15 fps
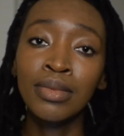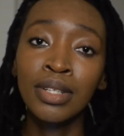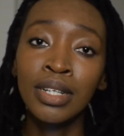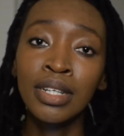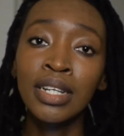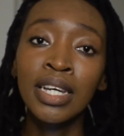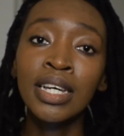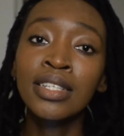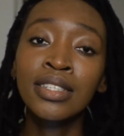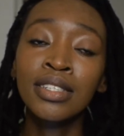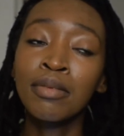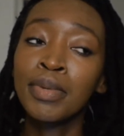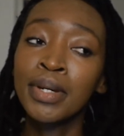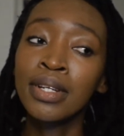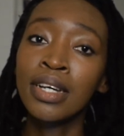is
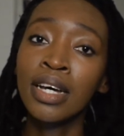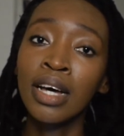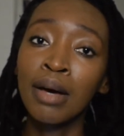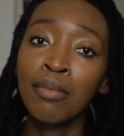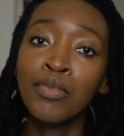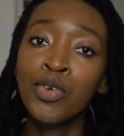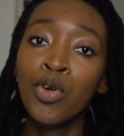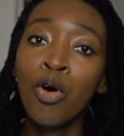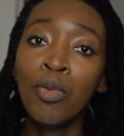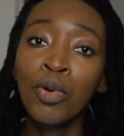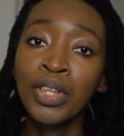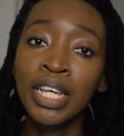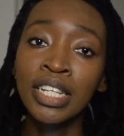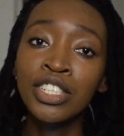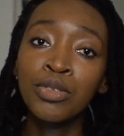a bit
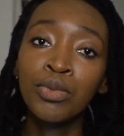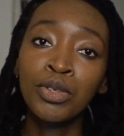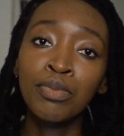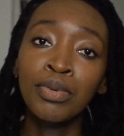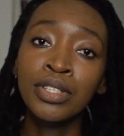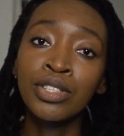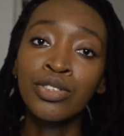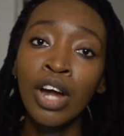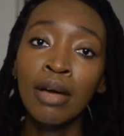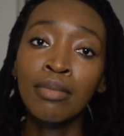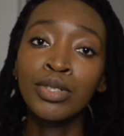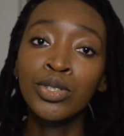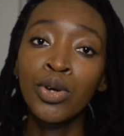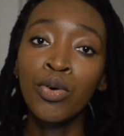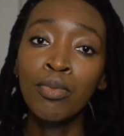abnormal that she would prescribe
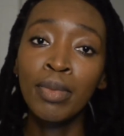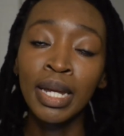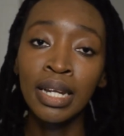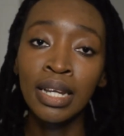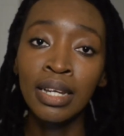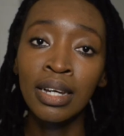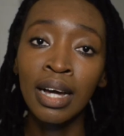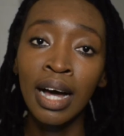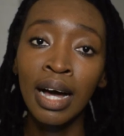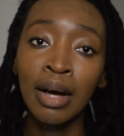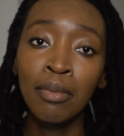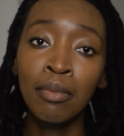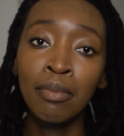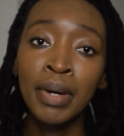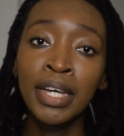so many
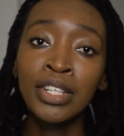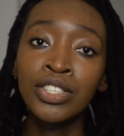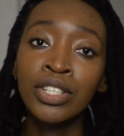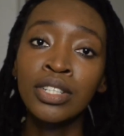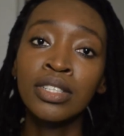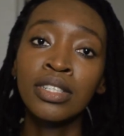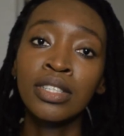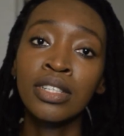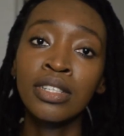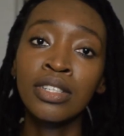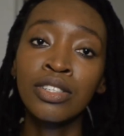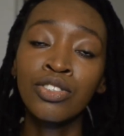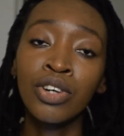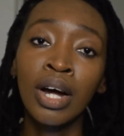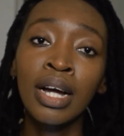patients
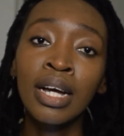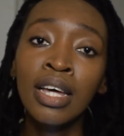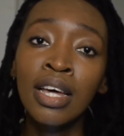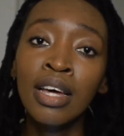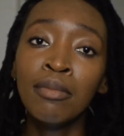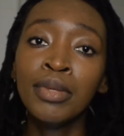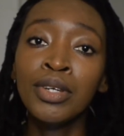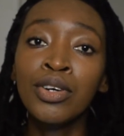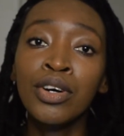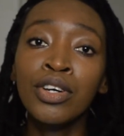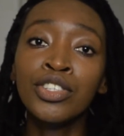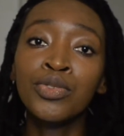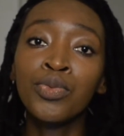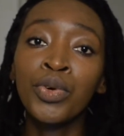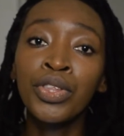this drug,
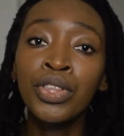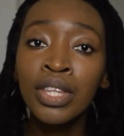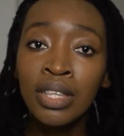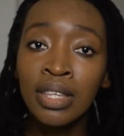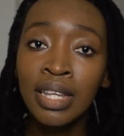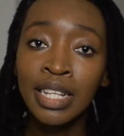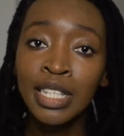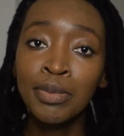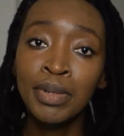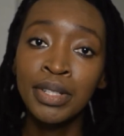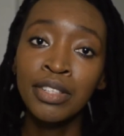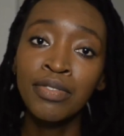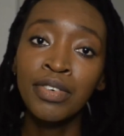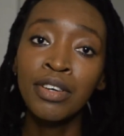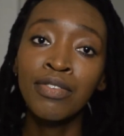because within that
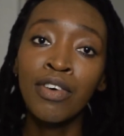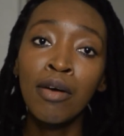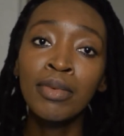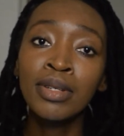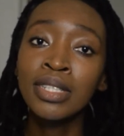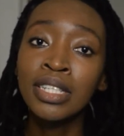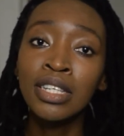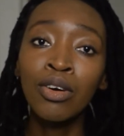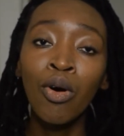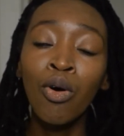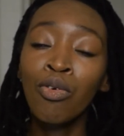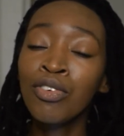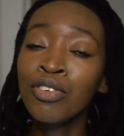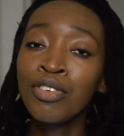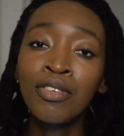specific pharmacy,
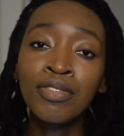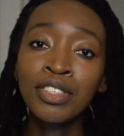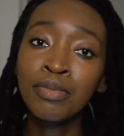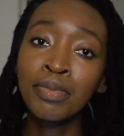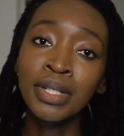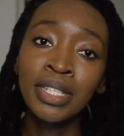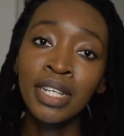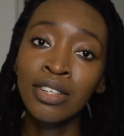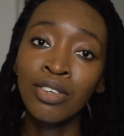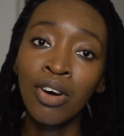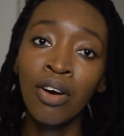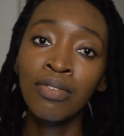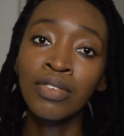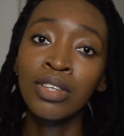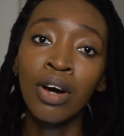over 50%
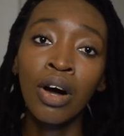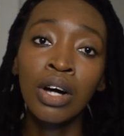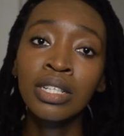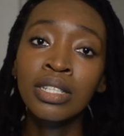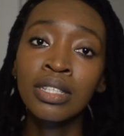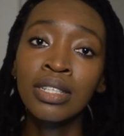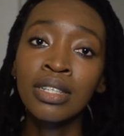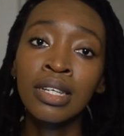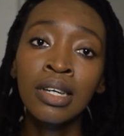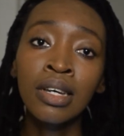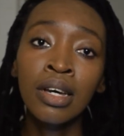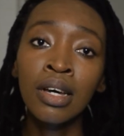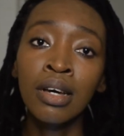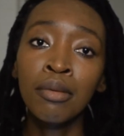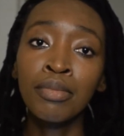of the Oxy
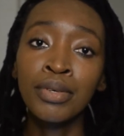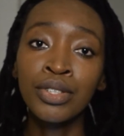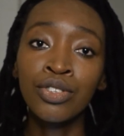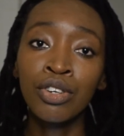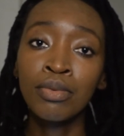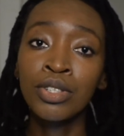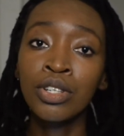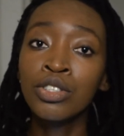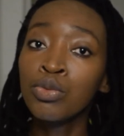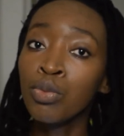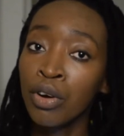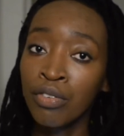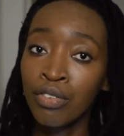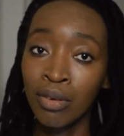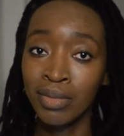prescriptions
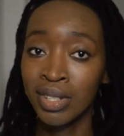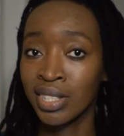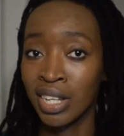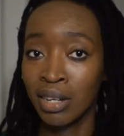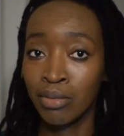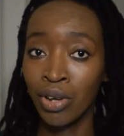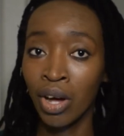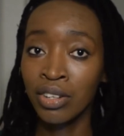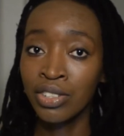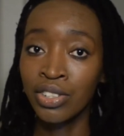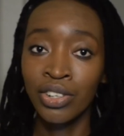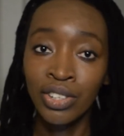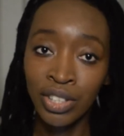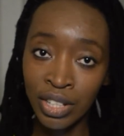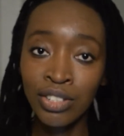were from the same
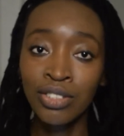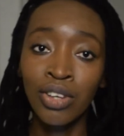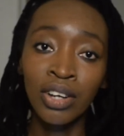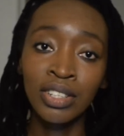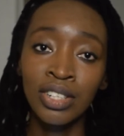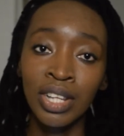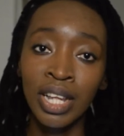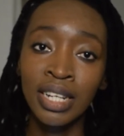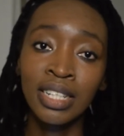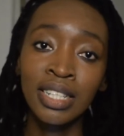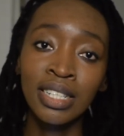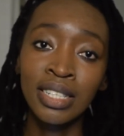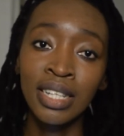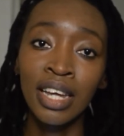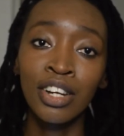doctor, this doctor that he
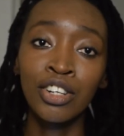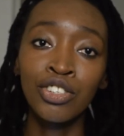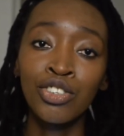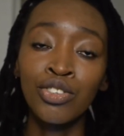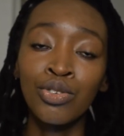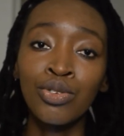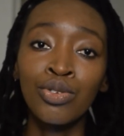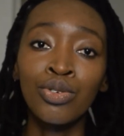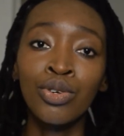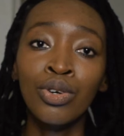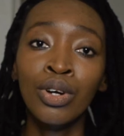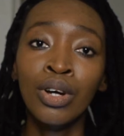decided to